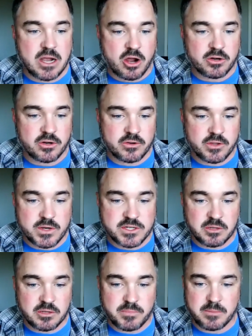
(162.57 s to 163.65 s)
honor the
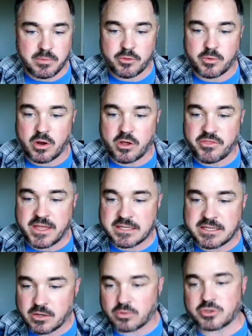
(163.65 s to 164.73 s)
original people through
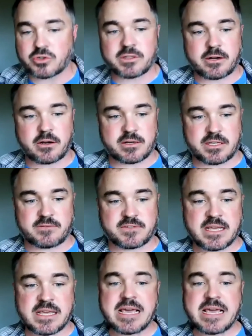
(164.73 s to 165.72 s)
authentic cultural narratives